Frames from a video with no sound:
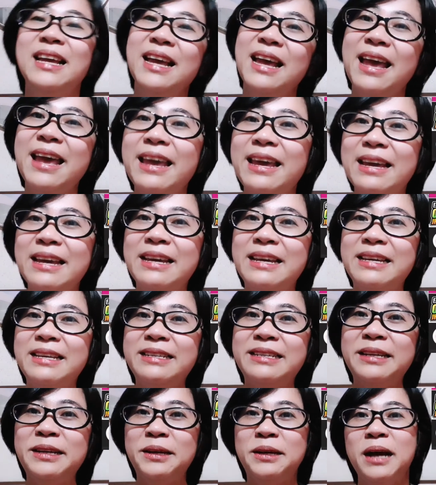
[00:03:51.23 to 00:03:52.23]
And
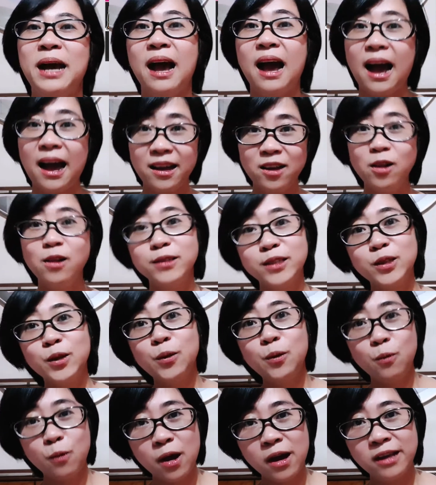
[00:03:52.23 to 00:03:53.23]
I
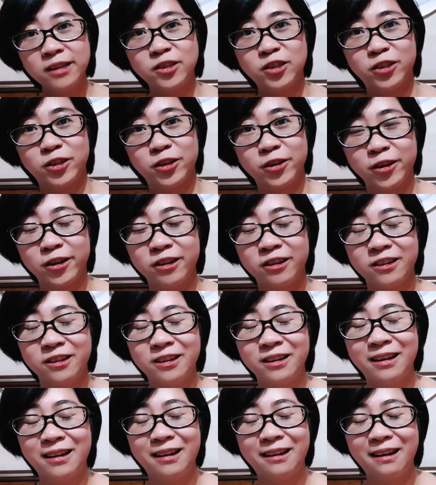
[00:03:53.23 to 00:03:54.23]
also watch
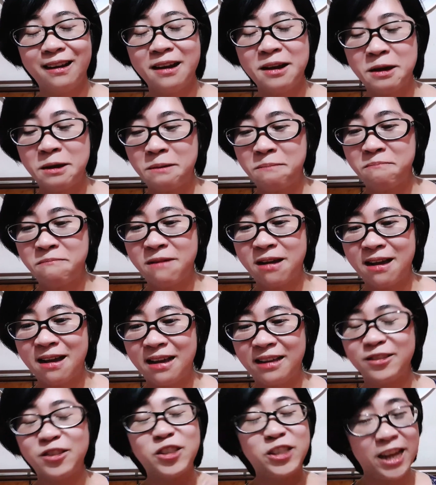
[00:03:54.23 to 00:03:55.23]
her
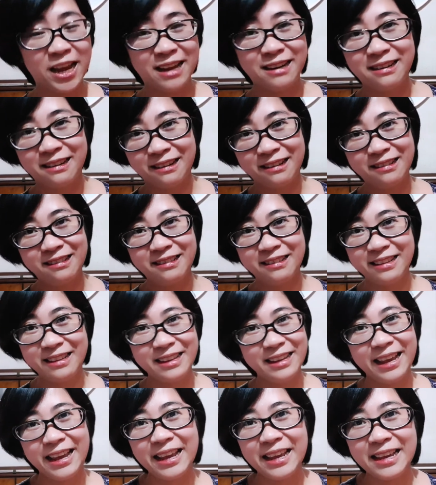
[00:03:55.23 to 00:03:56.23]
channel,
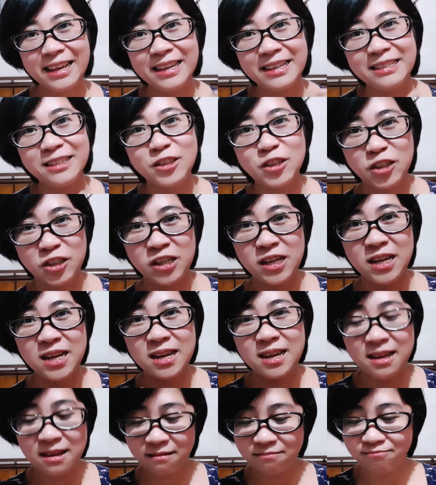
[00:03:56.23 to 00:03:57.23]
and
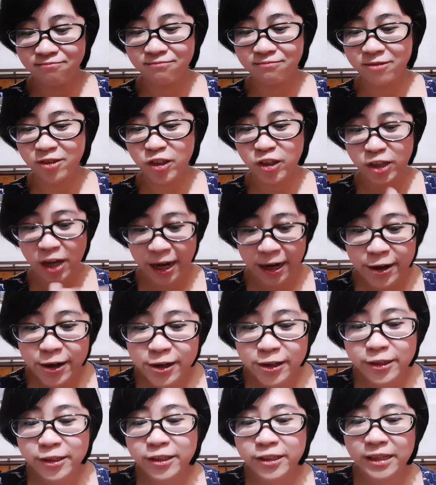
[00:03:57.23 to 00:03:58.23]
she
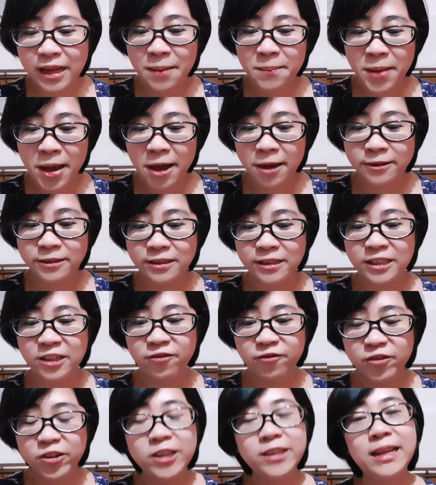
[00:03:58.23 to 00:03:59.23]
shares about
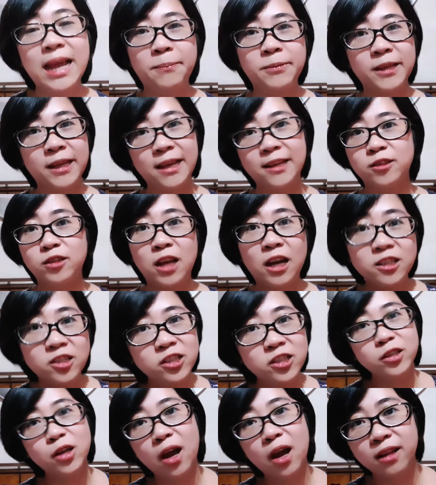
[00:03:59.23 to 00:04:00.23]
different applications, not
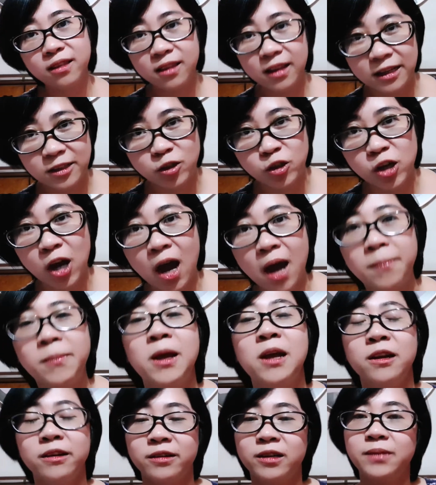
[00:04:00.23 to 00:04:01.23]
online job,
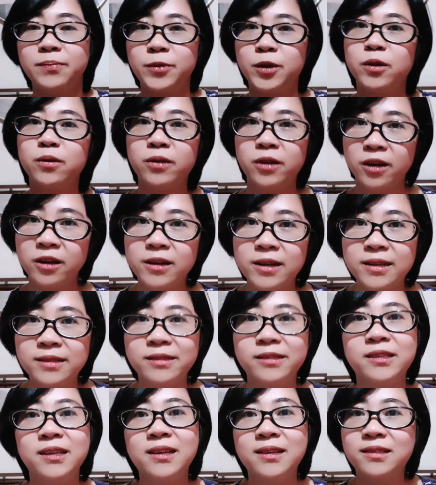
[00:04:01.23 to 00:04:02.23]

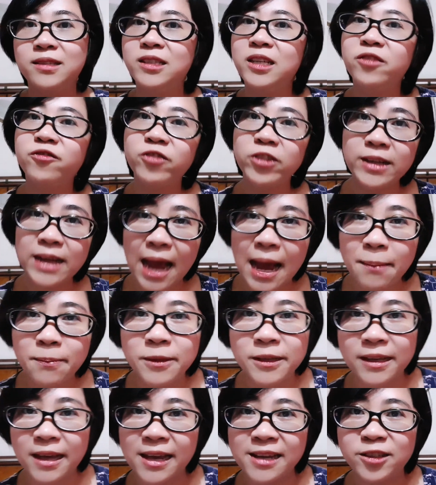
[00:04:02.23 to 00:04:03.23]
cryptocurrencies, different
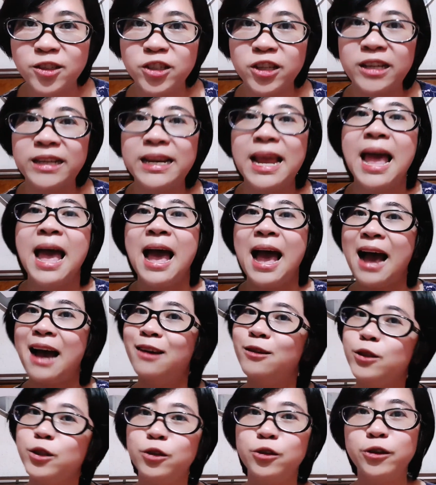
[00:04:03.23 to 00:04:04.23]
application, how
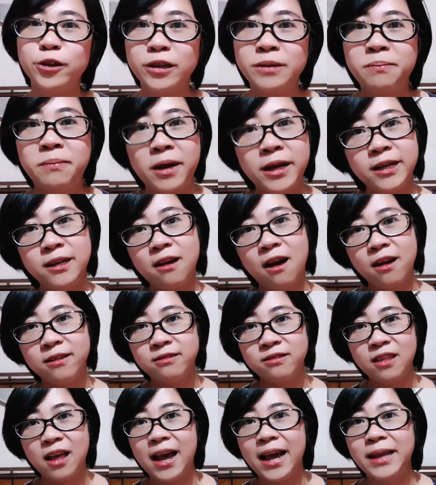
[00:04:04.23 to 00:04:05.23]
to earn money
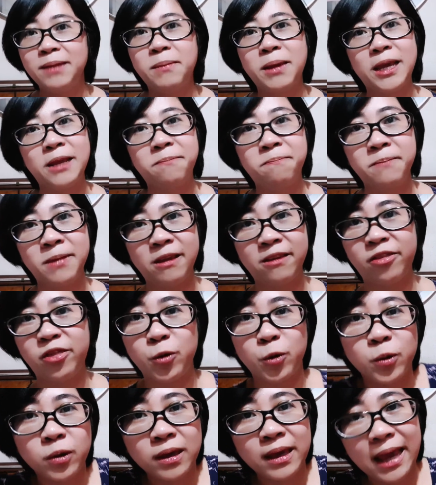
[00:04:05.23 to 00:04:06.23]
online, maybe
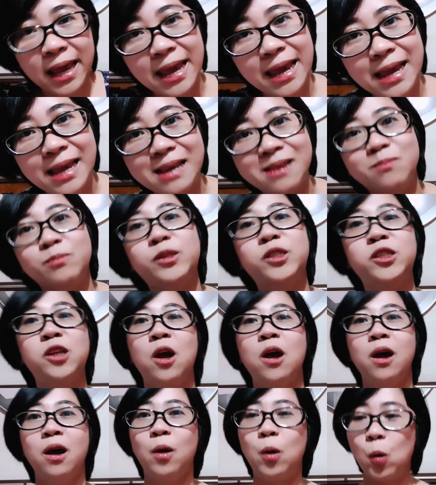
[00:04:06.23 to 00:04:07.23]
through games
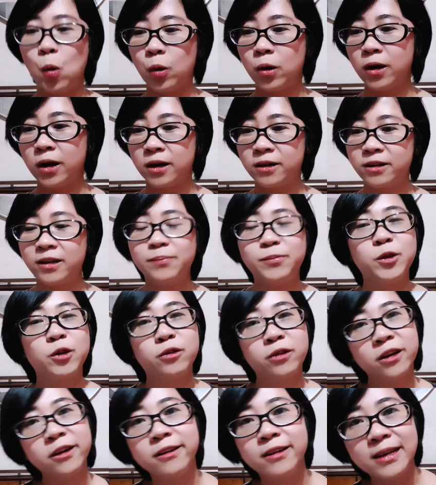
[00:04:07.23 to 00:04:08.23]
or
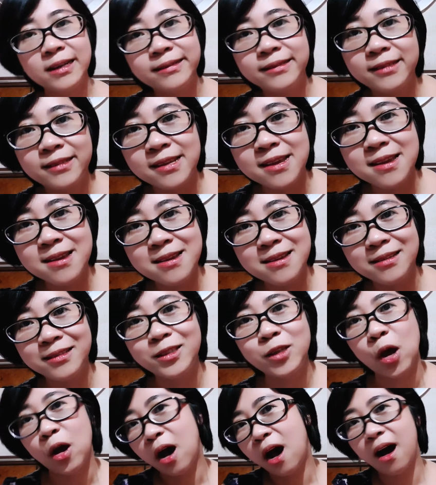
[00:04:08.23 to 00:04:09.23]
cryptocurrencies,
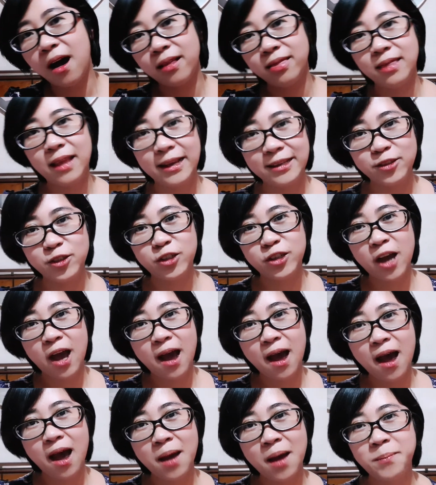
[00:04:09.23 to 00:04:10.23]
online
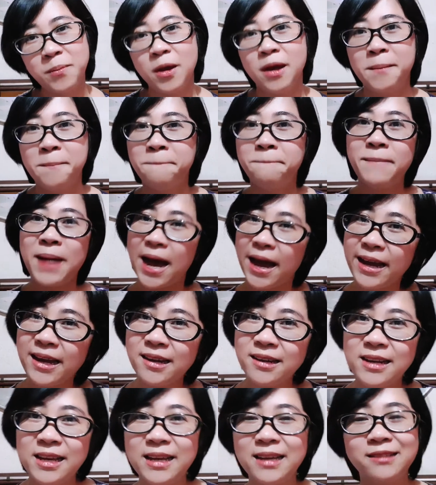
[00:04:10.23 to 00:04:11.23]
job,
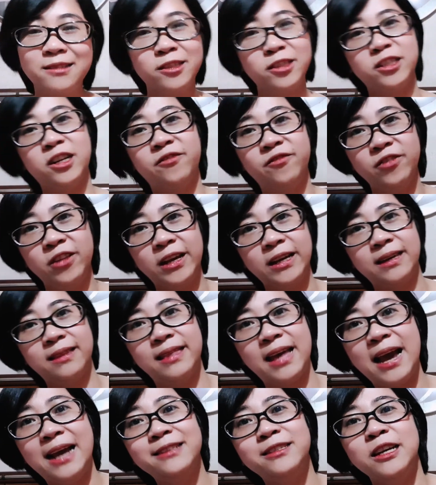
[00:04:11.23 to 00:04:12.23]
mining and stuff like
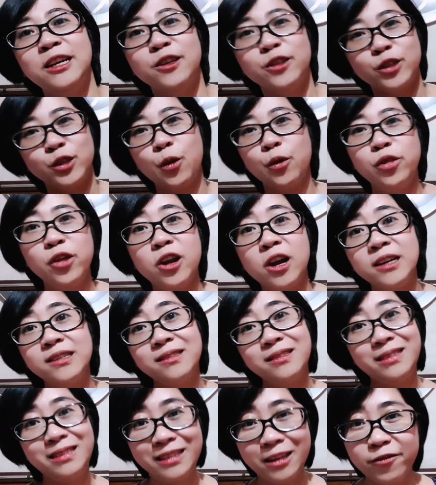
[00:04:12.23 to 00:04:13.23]
that. So there are
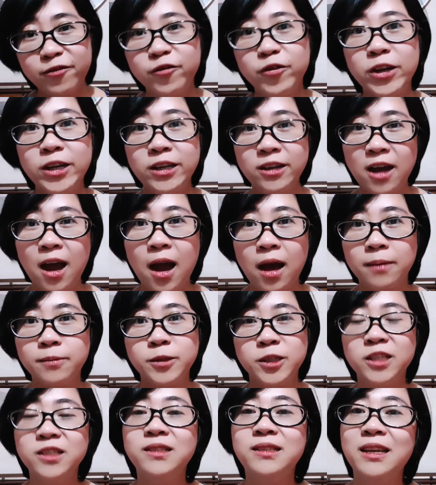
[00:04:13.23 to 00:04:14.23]
different
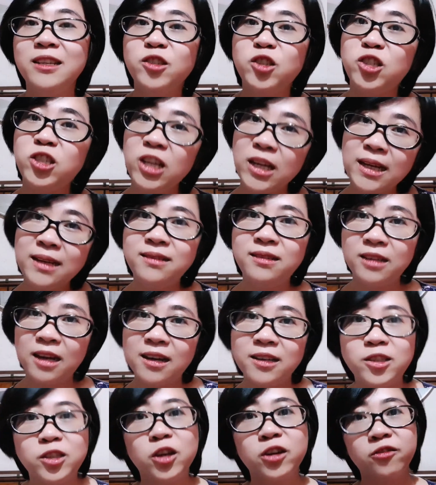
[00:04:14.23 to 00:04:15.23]
options, and she
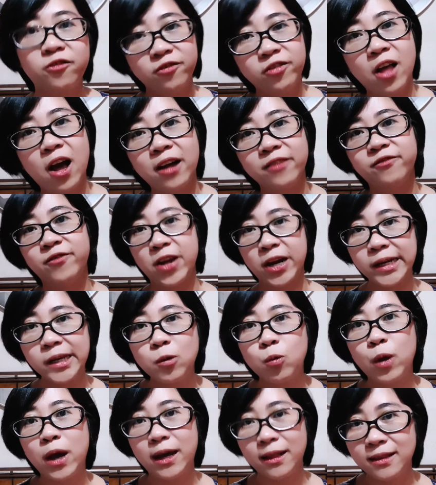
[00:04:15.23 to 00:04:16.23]
does her vlog very
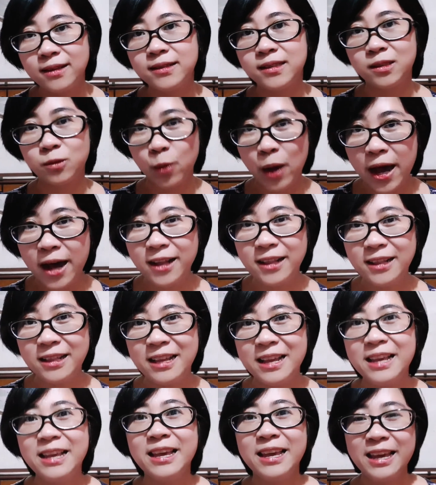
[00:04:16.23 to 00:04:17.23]
well as well.
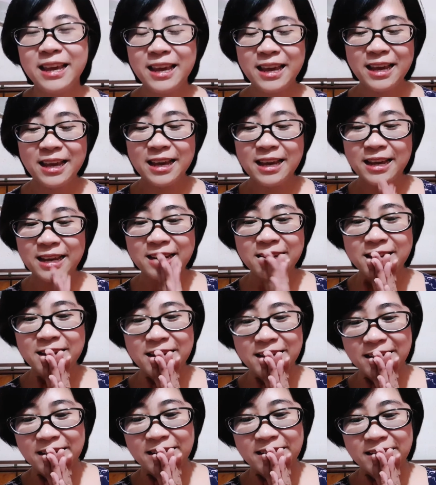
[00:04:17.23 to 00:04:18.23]
And
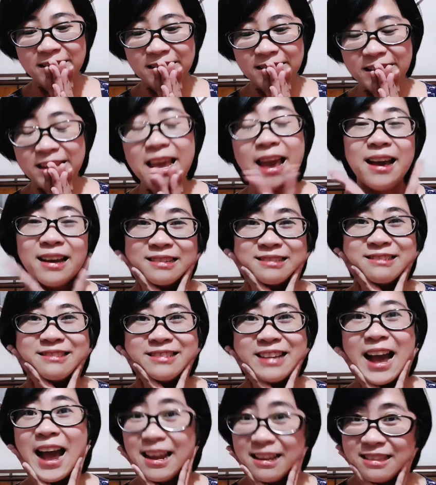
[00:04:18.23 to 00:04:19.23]
yeah,
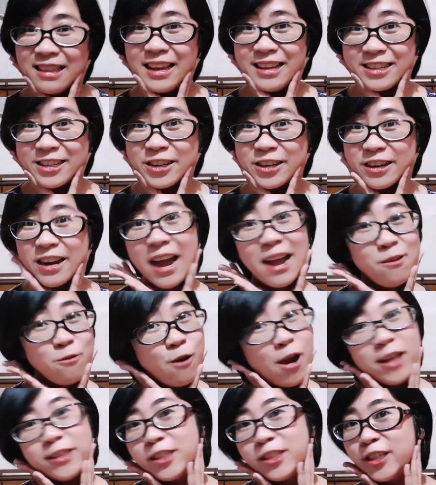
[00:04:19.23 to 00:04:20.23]
I like her. I
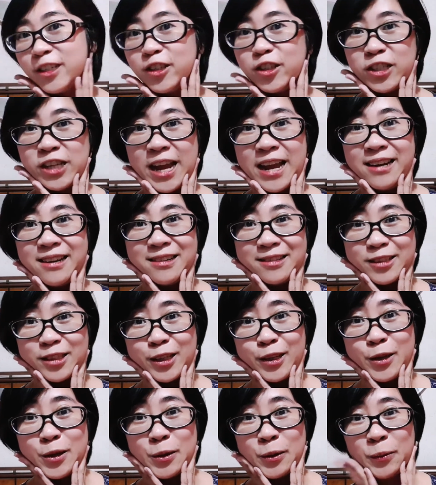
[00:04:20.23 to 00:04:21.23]
watch her channel
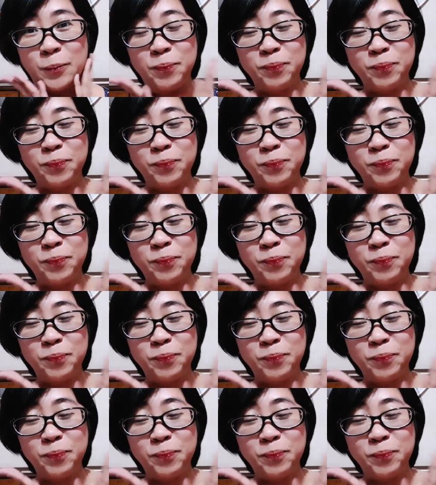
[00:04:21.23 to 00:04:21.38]
too.